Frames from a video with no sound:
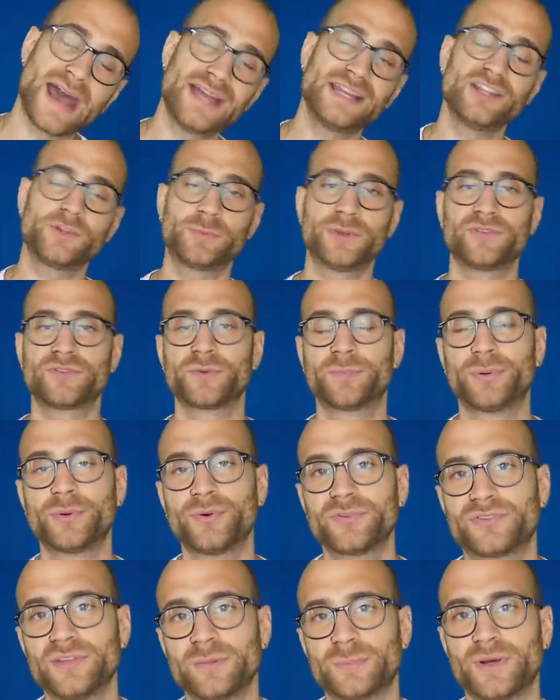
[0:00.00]
And it's been
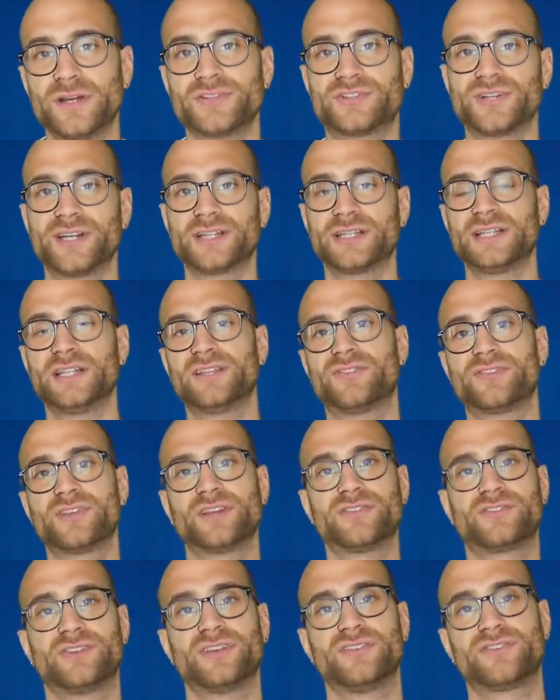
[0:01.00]
reported by journalists
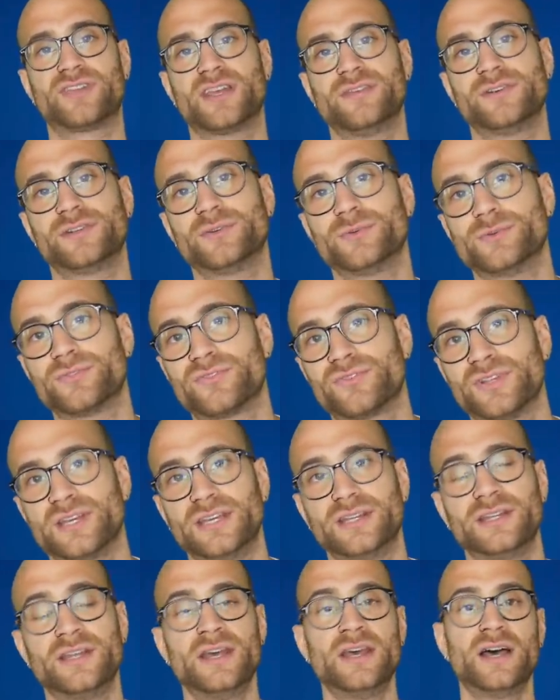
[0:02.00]
such as David
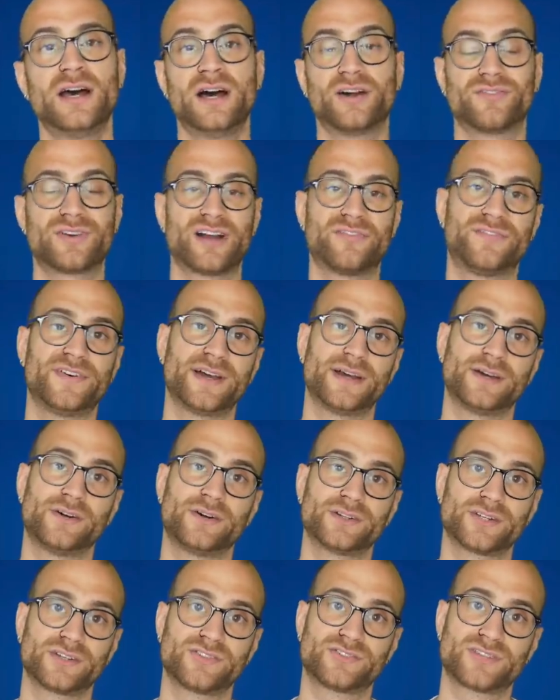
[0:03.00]
Ornstein, uh, Raphael
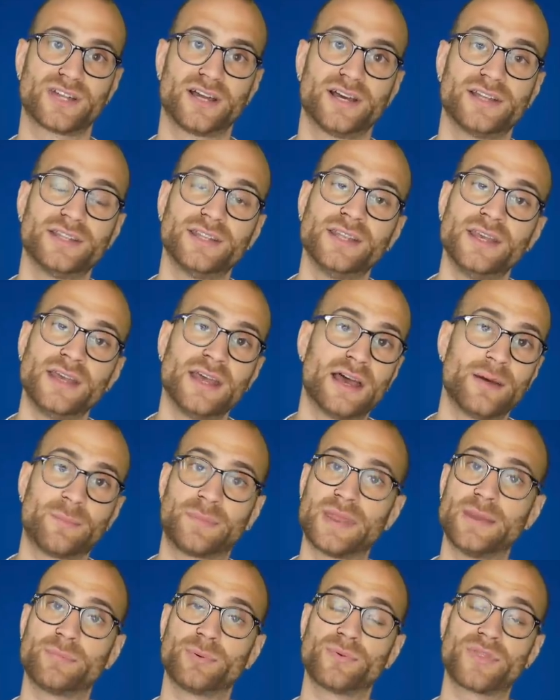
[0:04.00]
Honigstein, and
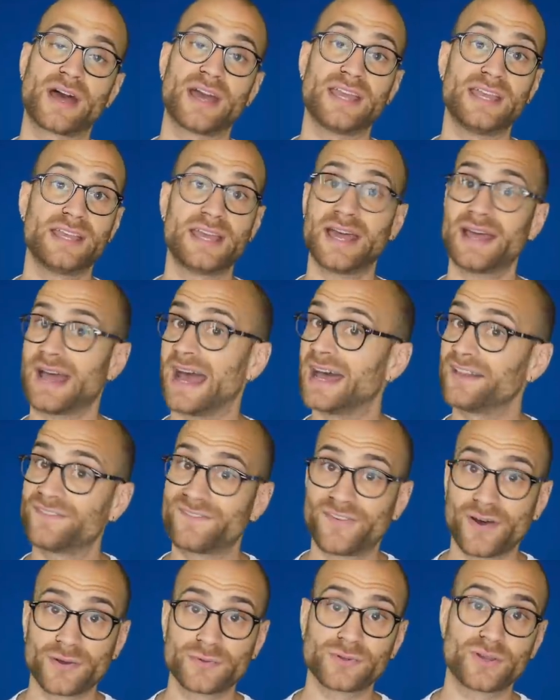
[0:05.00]
people that he
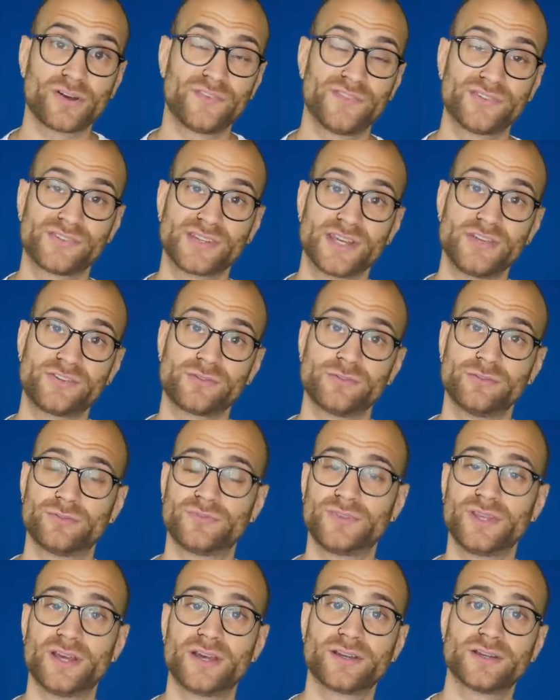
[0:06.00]
had phone conversations
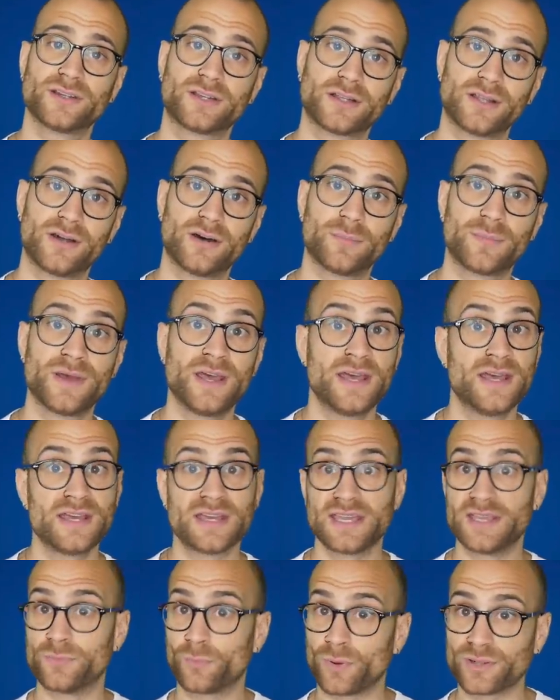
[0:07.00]
with Jurgen Klopp.
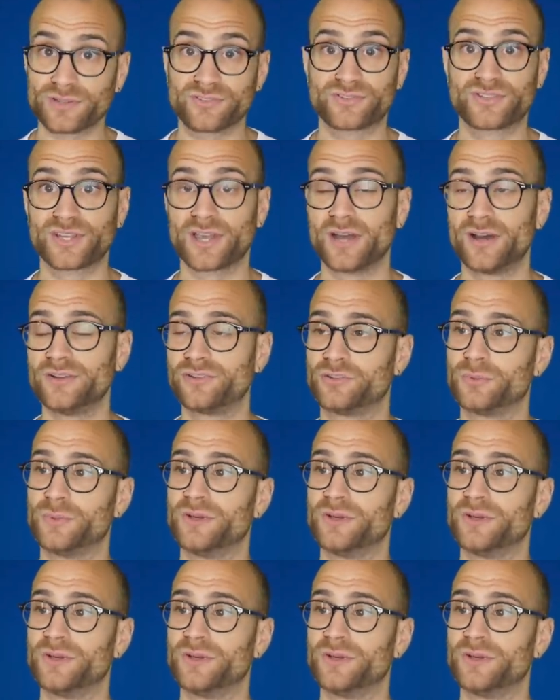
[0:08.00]
He wants to go to